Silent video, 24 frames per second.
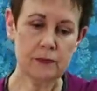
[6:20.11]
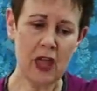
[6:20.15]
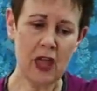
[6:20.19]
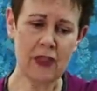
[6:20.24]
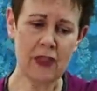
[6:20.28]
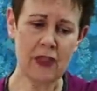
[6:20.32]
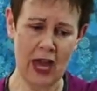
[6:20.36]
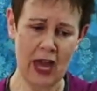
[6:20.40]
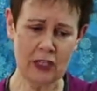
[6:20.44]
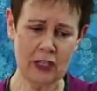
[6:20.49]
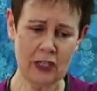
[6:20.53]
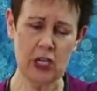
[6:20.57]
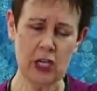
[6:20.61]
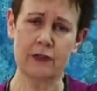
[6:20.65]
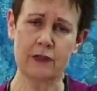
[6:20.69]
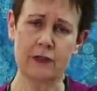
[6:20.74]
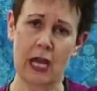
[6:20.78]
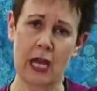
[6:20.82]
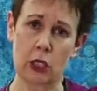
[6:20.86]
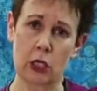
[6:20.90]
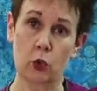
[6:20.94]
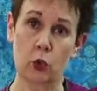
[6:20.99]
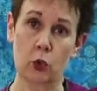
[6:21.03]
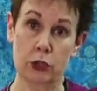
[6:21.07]
And they actually have an
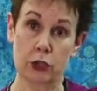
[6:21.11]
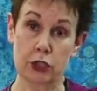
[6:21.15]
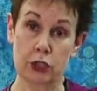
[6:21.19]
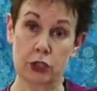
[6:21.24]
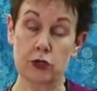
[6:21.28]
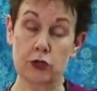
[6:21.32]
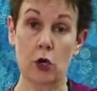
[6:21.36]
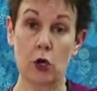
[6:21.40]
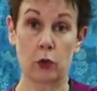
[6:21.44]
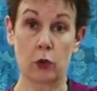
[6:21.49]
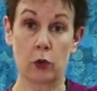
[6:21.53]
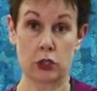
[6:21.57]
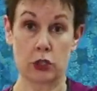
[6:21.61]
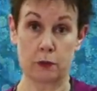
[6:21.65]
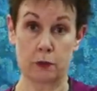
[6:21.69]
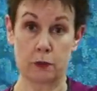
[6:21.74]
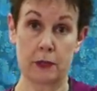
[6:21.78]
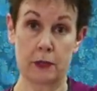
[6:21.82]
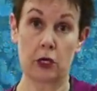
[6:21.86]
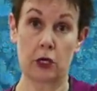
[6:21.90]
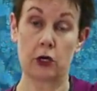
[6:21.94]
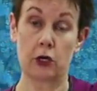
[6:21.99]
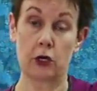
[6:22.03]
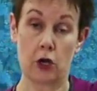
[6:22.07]
AccuQuilt Studio, which is
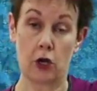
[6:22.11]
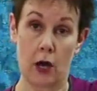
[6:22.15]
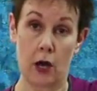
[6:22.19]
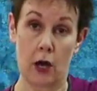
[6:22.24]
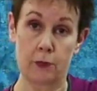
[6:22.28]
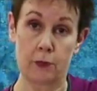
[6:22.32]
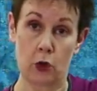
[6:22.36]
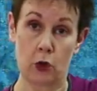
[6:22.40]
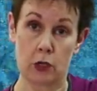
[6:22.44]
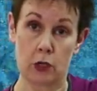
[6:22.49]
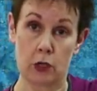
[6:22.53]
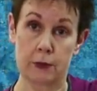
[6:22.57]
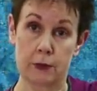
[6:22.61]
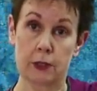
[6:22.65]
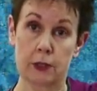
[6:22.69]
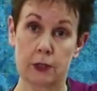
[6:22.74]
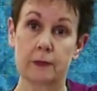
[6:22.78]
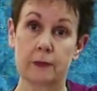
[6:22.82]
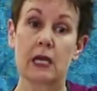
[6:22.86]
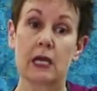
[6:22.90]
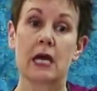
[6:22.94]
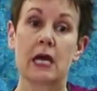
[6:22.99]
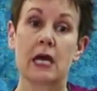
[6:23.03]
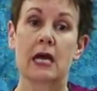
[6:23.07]
bigger and not portable,
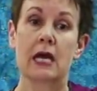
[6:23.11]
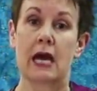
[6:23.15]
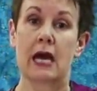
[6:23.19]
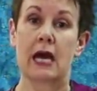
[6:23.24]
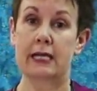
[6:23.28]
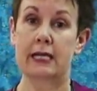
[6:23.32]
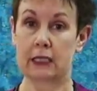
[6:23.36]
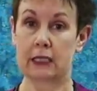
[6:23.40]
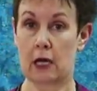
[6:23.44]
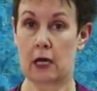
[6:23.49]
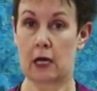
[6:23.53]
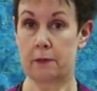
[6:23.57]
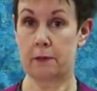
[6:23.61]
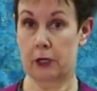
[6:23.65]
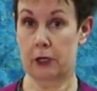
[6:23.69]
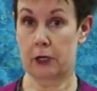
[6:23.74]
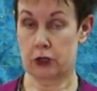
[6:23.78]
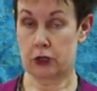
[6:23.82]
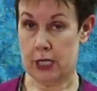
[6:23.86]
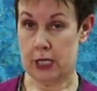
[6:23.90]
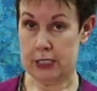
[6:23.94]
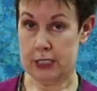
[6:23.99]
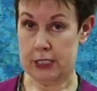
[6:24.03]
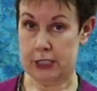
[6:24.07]
and it'll cut bigger
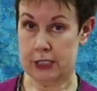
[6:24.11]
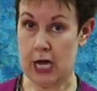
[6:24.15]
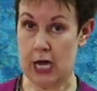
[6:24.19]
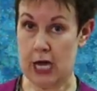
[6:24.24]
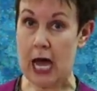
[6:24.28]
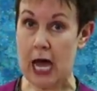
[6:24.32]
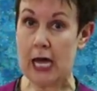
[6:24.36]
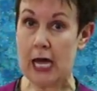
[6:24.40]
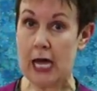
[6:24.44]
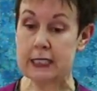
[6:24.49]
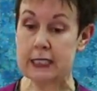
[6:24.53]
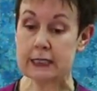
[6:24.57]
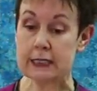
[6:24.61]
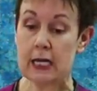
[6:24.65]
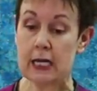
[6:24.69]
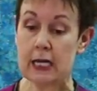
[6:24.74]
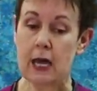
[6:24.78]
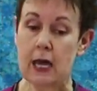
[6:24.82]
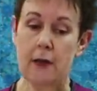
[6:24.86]
size dies.